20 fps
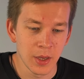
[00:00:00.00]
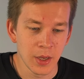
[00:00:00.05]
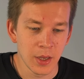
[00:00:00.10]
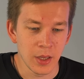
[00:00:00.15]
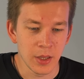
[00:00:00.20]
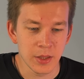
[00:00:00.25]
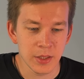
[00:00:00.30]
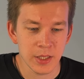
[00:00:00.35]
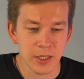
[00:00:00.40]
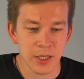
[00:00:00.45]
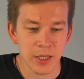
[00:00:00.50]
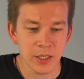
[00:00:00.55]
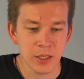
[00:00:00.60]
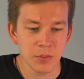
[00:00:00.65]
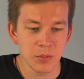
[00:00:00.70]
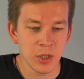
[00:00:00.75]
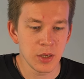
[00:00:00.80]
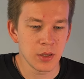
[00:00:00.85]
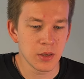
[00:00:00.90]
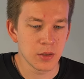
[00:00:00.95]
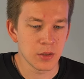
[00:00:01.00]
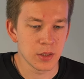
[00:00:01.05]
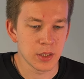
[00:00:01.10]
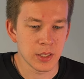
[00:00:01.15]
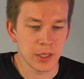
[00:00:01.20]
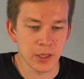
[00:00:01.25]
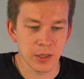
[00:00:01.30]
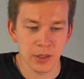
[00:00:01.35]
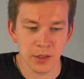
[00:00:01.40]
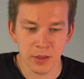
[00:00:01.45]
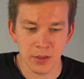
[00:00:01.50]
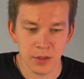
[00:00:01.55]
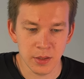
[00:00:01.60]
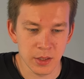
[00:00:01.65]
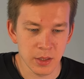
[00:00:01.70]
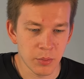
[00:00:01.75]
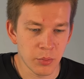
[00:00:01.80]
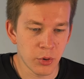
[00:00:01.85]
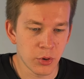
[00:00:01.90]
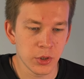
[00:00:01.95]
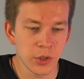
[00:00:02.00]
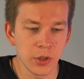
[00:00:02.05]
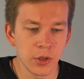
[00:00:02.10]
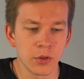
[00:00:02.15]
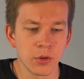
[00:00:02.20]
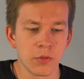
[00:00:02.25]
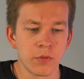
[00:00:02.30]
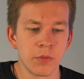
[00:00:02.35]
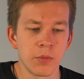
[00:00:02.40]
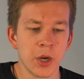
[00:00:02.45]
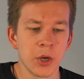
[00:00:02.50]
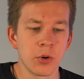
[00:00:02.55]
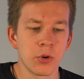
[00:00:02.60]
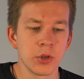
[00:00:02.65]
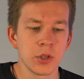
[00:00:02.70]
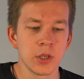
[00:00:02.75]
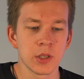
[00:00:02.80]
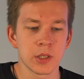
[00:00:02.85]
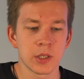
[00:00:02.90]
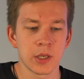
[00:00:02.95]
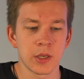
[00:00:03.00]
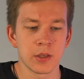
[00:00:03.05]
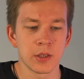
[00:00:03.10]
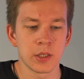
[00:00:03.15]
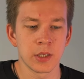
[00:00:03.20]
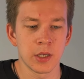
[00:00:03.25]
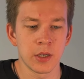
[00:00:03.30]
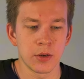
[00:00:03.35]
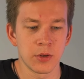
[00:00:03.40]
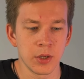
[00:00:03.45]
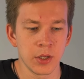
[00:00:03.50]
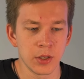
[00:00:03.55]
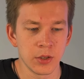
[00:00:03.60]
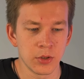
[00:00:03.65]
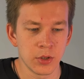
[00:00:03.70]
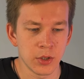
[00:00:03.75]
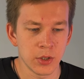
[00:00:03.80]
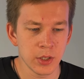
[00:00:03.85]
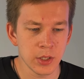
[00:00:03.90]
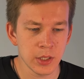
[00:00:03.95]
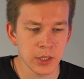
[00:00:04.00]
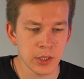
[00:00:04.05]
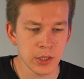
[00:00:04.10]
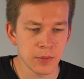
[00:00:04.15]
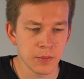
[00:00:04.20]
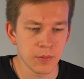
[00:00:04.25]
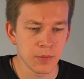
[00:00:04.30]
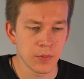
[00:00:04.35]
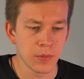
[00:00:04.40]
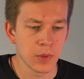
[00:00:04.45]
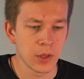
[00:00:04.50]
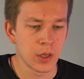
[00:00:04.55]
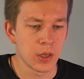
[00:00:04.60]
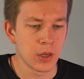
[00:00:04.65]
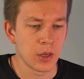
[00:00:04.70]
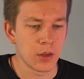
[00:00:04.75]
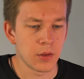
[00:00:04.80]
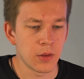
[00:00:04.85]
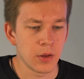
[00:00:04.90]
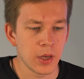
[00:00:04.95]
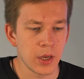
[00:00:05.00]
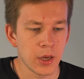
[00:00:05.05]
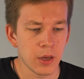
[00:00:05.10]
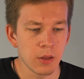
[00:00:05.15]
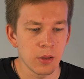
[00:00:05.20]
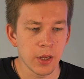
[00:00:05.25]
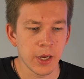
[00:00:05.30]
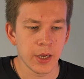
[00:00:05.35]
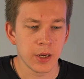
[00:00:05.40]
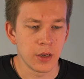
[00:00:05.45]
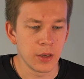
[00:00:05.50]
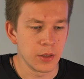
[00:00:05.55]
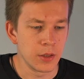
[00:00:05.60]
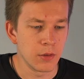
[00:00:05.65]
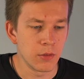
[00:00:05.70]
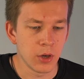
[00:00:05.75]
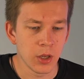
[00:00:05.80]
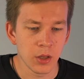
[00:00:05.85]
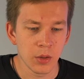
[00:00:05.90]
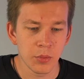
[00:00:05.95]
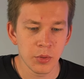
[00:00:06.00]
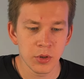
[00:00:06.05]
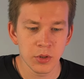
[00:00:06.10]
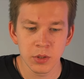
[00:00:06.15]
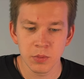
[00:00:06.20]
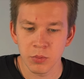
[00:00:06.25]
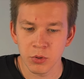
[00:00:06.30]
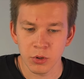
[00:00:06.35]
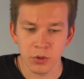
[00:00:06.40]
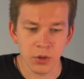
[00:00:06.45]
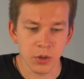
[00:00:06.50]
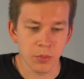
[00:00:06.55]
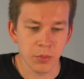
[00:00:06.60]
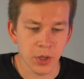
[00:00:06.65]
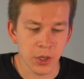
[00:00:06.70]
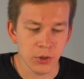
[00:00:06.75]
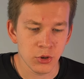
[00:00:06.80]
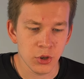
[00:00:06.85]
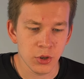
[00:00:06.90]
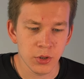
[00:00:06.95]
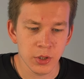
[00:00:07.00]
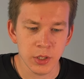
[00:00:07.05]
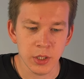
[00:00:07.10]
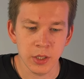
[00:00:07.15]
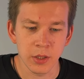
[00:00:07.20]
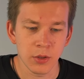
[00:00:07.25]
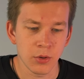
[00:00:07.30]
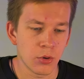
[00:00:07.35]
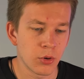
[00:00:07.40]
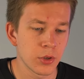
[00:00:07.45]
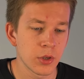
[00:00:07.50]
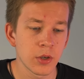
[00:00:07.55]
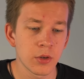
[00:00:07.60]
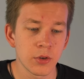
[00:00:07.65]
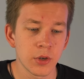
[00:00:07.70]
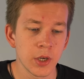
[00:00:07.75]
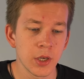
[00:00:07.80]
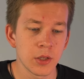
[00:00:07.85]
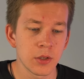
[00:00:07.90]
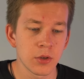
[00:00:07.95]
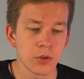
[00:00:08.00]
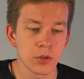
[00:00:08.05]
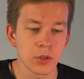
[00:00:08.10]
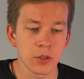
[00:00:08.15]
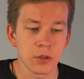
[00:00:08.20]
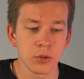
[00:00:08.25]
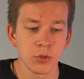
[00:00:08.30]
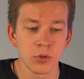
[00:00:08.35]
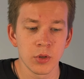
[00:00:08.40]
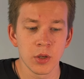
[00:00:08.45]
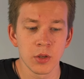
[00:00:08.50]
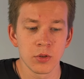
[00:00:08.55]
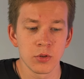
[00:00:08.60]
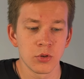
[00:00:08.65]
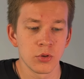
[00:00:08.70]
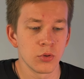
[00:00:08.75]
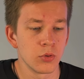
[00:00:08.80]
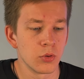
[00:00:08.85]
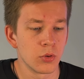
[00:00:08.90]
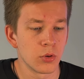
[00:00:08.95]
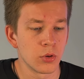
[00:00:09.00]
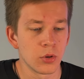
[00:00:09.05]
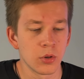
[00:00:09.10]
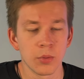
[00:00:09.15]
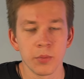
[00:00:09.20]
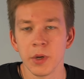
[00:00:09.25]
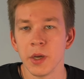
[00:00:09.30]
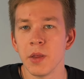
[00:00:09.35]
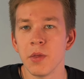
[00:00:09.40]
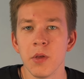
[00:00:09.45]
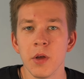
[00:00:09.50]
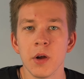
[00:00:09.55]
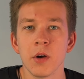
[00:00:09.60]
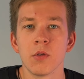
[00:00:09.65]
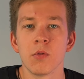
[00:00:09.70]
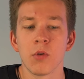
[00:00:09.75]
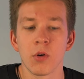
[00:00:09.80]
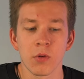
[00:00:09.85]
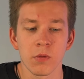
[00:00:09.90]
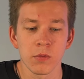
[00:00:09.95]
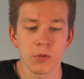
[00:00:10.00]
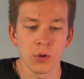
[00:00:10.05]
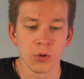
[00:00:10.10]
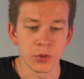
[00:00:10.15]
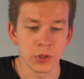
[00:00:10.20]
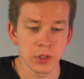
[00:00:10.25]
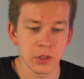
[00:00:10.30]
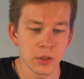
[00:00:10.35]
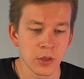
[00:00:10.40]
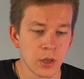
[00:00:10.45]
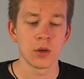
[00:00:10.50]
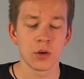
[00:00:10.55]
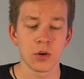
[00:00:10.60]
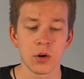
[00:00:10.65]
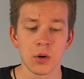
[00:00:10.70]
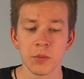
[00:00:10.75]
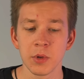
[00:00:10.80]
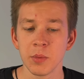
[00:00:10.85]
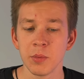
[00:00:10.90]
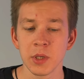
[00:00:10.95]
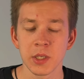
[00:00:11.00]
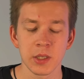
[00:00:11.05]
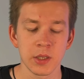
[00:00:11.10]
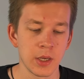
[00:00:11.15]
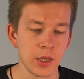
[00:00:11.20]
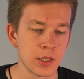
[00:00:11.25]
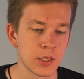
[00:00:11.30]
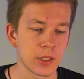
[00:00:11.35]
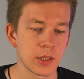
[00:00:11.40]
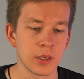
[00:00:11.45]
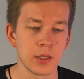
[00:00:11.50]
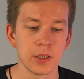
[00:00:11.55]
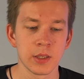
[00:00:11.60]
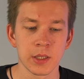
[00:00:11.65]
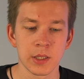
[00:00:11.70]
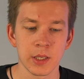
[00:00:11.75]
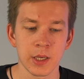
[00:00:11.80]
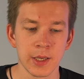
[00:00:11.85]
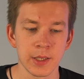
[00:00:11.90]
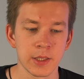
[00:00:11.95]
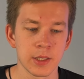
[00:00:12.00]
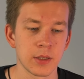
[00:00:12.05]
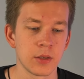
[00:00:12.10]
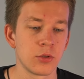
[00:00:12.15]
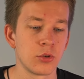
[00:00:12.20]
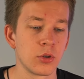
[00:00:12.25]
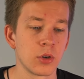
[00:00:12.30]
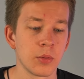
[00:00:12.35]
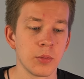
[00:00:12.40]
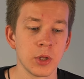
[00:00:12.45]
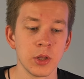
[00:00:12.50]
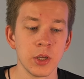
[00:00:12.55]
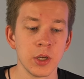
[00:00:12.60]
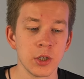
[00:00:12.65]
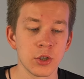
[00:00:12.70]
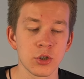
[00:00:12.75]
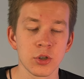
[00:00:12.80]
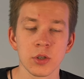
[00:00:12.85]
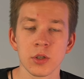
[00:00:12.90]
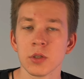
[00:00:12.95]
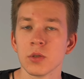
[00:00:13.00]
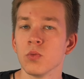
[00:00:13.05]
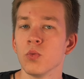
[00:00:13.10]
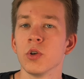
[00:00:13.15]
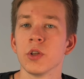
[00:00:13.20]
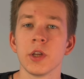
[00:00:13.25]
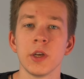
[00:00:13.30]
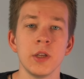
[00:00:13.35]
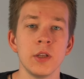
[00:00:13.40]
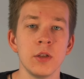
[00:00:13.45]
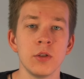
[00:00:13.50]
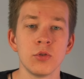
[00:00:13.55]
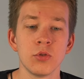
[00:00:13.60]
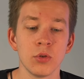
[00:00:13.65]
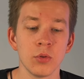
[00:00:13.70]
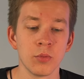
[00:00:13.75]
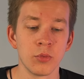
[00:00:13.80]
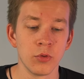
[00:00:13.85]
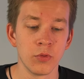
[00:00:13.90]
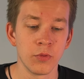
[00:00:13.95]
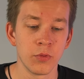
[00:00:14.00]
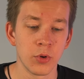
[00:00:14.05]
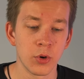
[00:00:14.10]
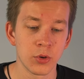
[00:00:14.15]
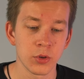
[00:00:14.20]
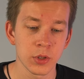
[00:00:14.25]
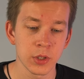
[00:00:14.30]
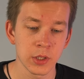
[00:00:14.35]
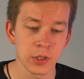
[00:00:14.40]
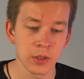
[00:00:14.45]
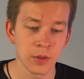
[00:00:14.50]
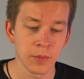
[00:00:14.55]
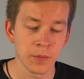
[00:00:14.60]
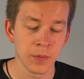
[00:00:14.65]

It says me that the portrait of my audience and their interests, they are likely developers, product managers and content creators looking to automate their workflows. Common mistakes, insights and recommendations, what I need to improve first.